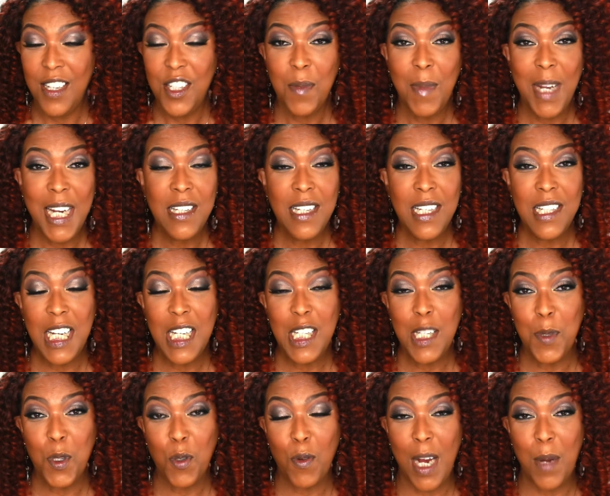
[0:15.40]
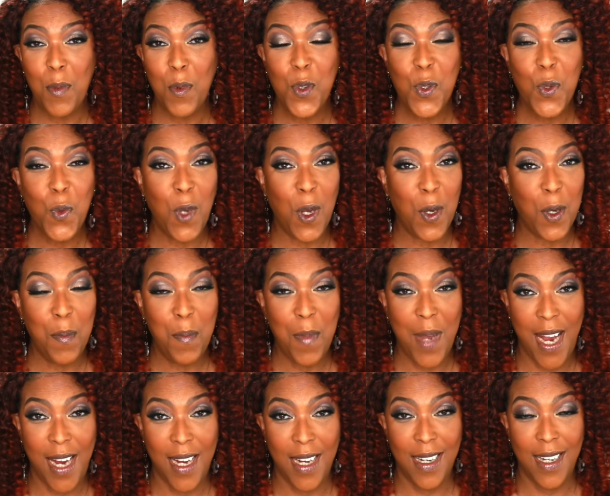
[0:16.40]
To my existing subscribers, welcome
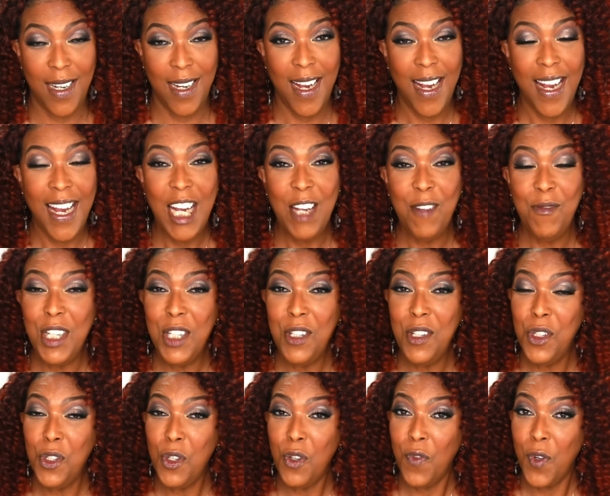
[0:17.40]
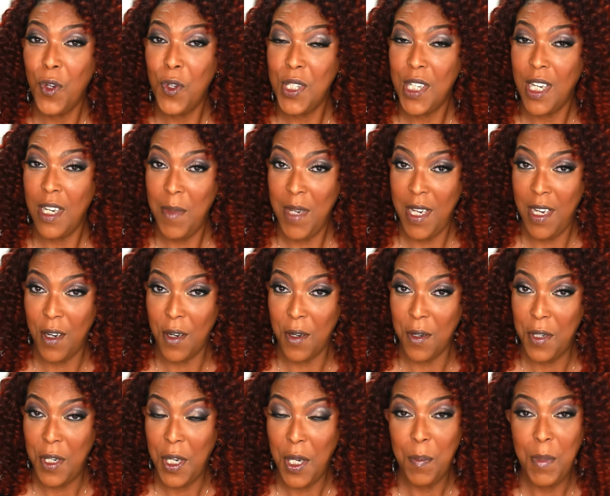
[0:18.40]
back. If this is your first time here,
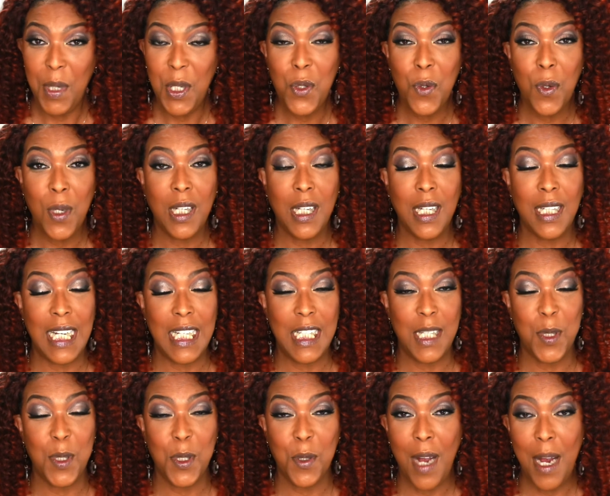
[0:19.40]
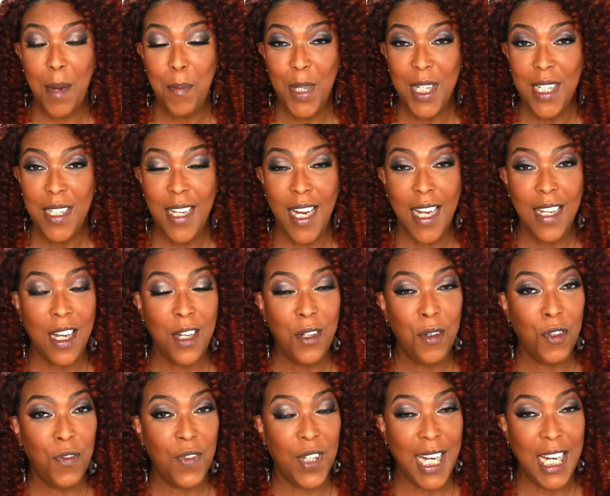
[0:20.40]
be sure to click that subscribe button and that
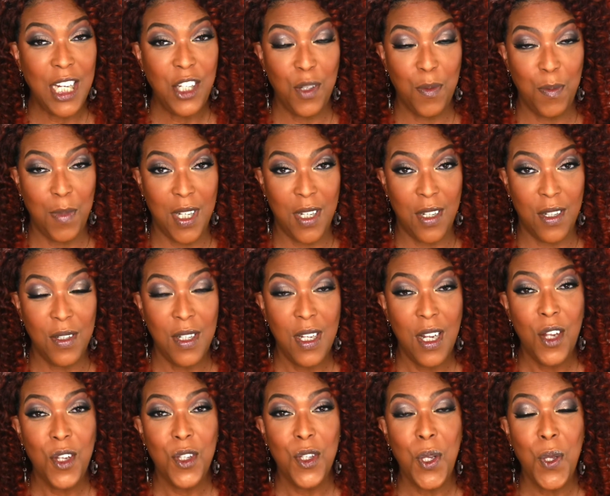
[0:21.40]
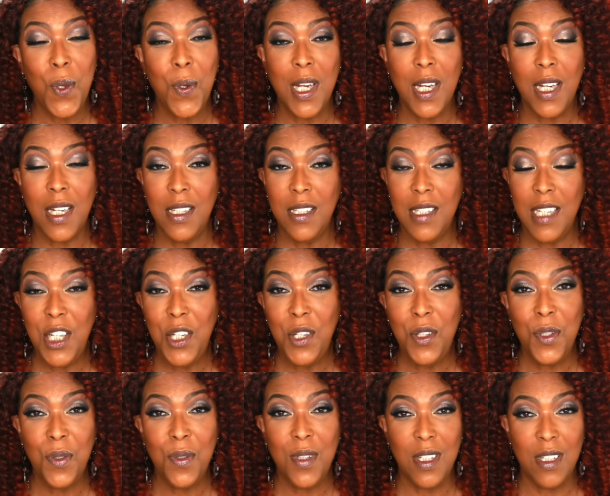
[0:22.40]
notification bell so you can continue
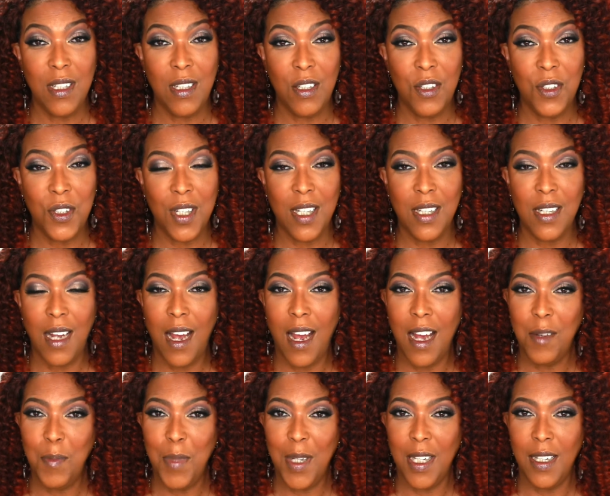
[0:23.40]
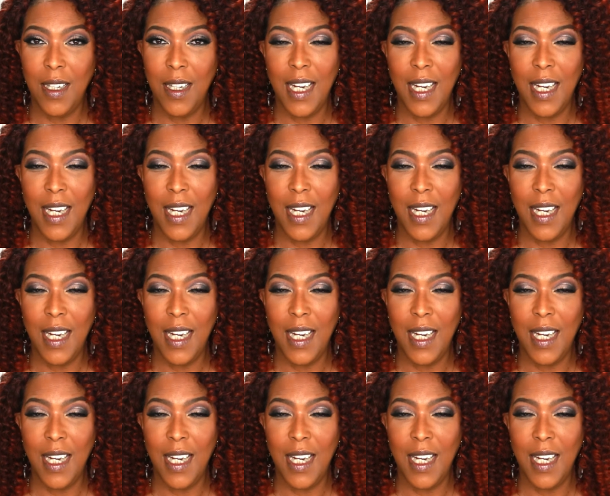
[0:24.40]
to indulge in the Haute Bella